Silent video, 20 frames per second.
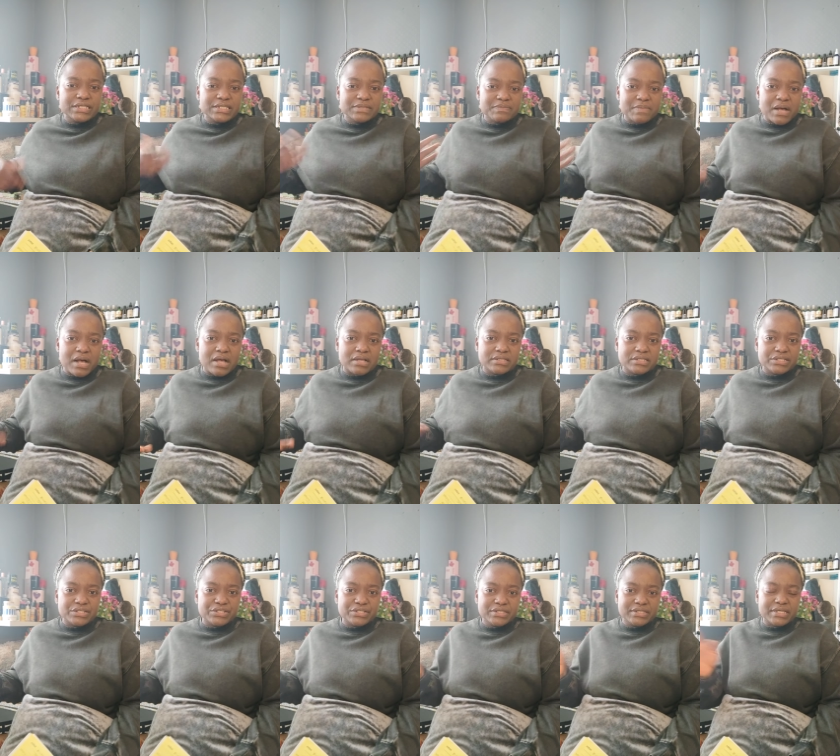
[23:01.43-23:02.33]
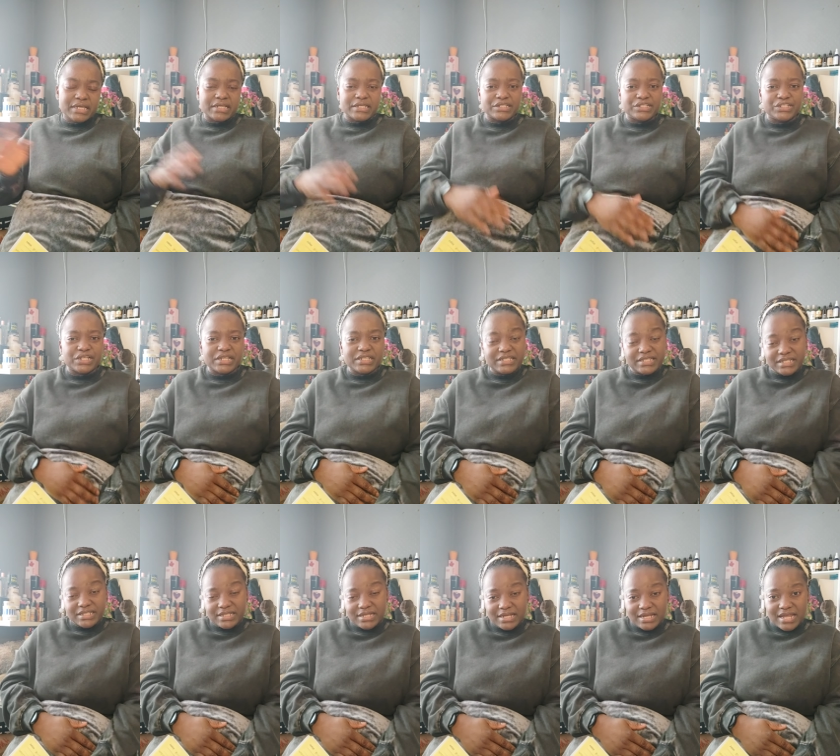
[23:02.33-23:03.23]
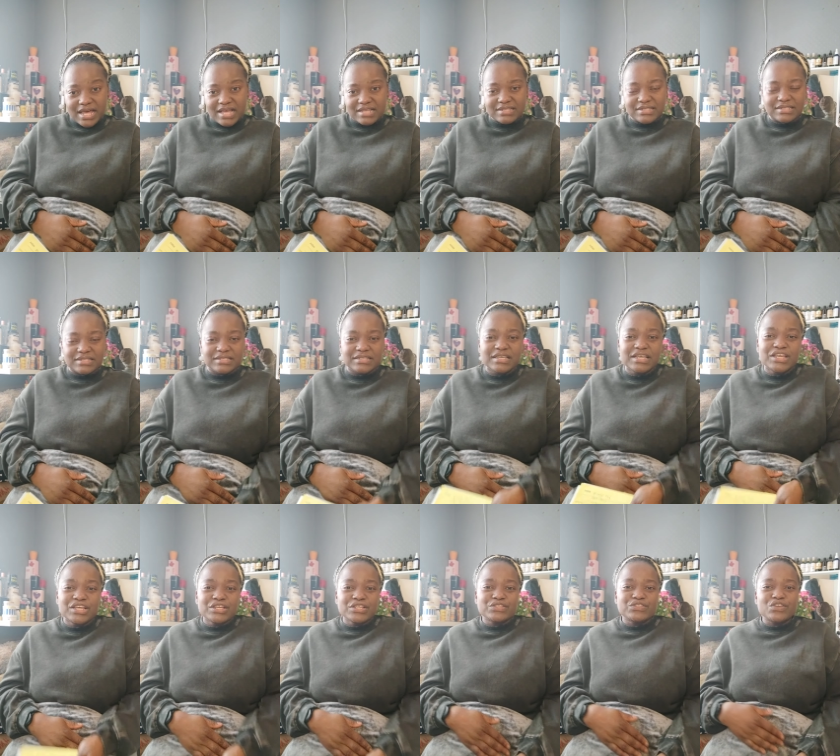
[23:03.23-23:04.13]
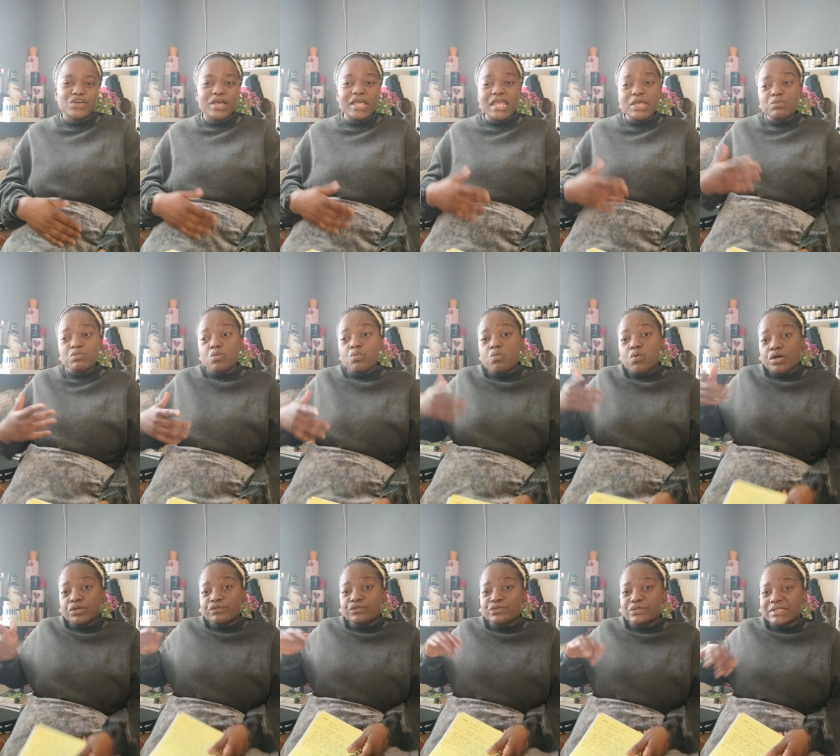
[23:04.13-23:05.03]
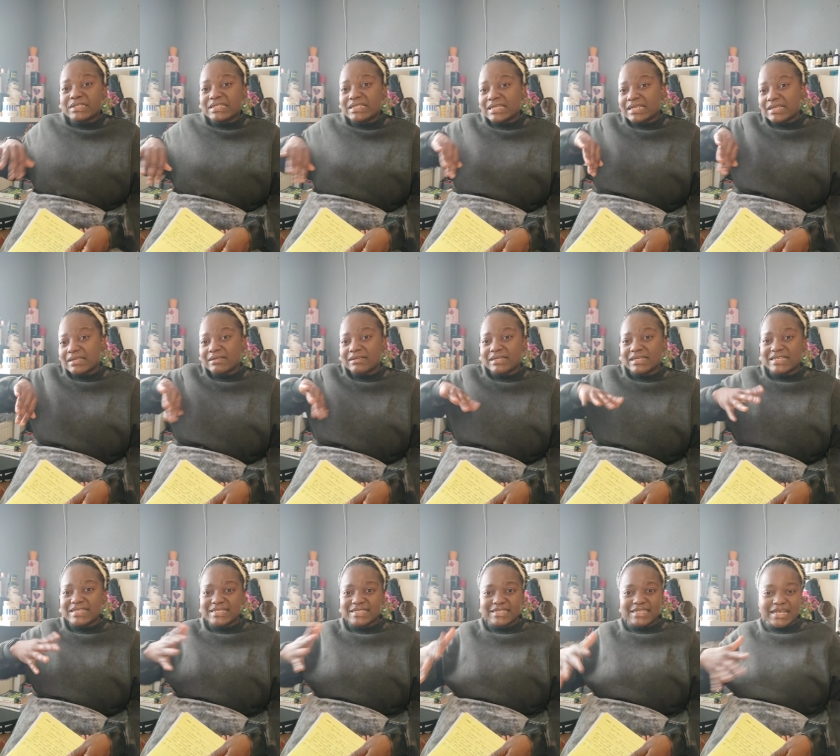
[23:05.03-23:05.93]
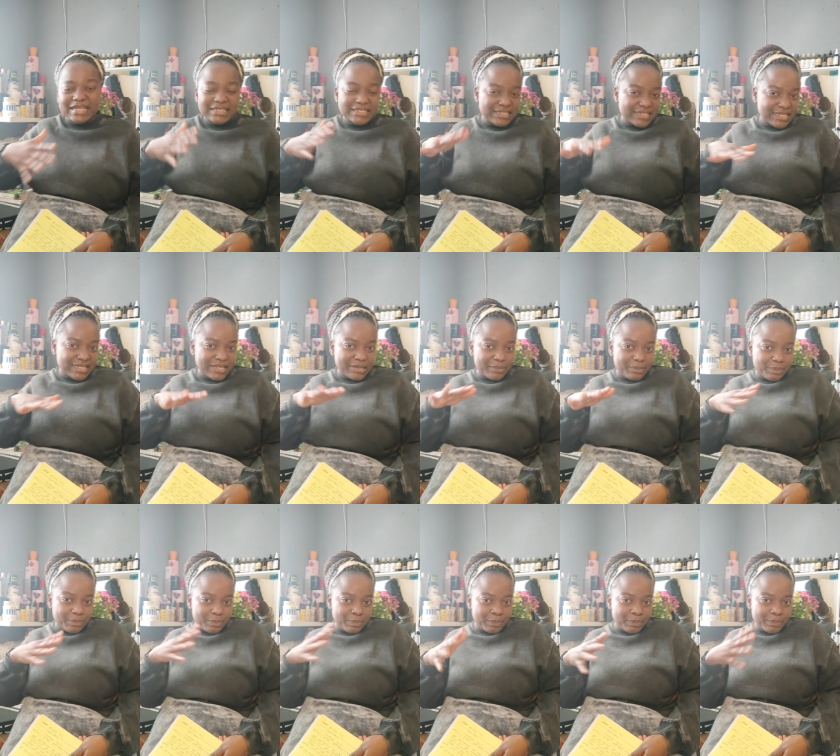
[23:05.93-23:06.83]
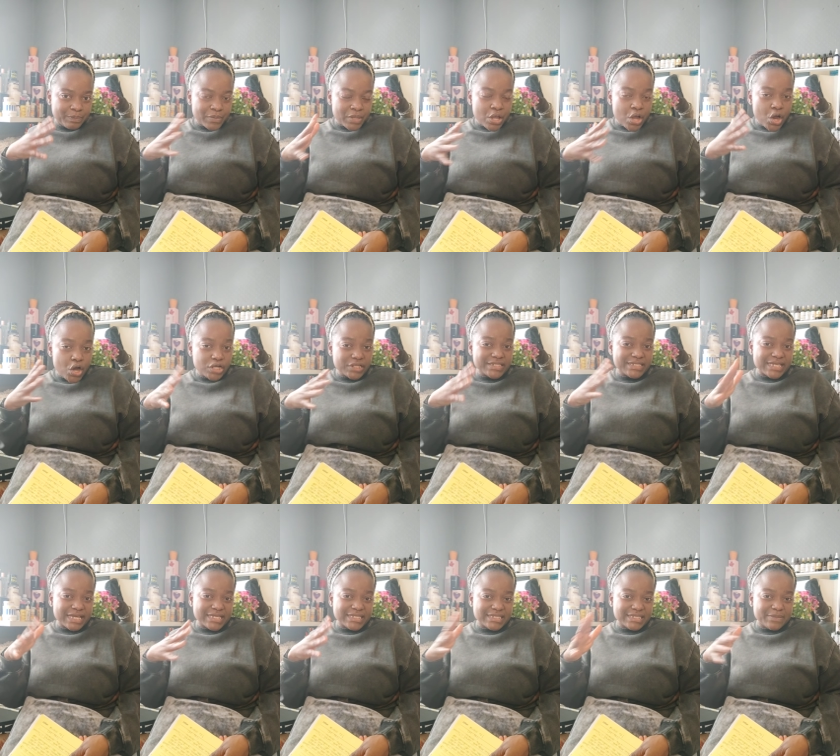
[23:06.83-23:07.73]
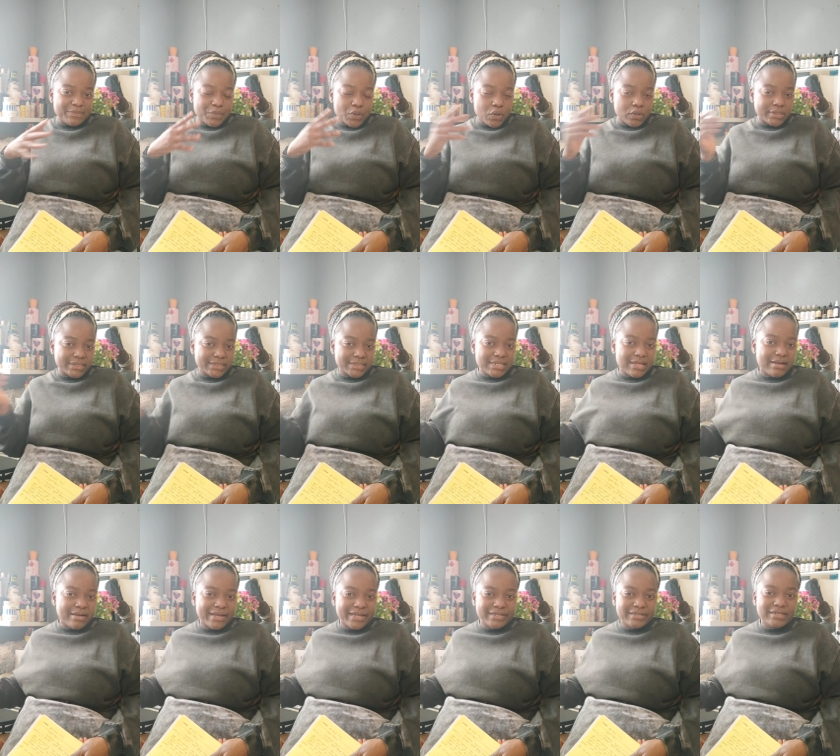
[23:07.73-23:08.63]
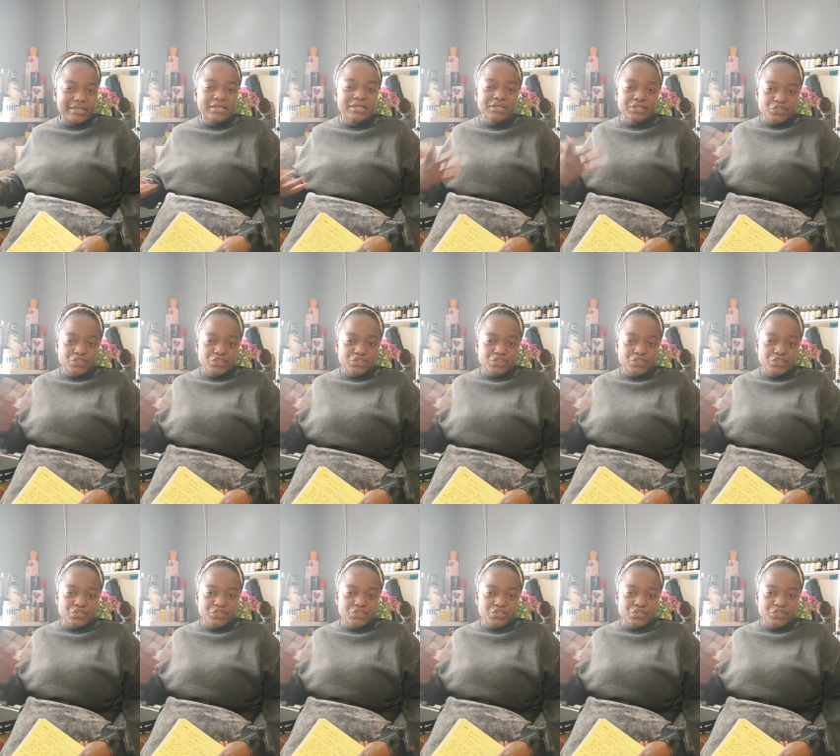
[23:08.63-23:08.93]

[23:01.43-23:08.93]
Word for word: she's smart, she's intelligent, she's classy. So he will want to see his sexy, her sexy party side.